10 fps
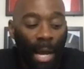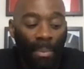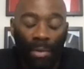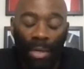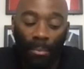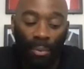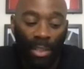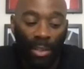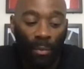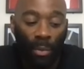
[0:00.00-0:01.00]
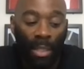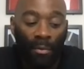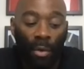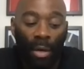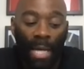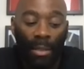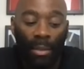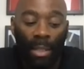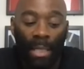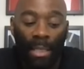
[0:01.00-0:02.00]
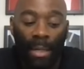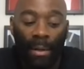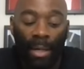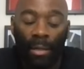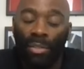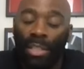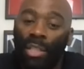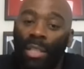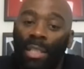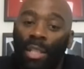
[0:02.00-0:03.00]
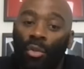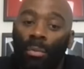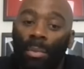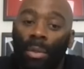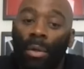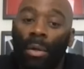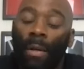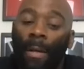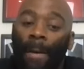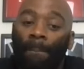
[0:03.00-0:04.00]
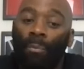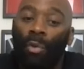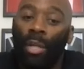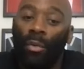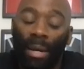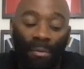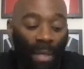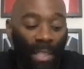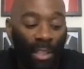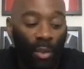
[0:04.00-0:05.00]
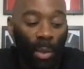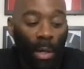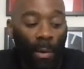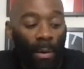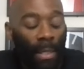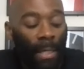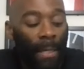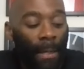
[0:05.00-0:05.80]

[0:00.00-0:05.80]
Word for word: I've been really impressed with what they've got going on down there. And obviously, Justin and Looms are doing great things as well.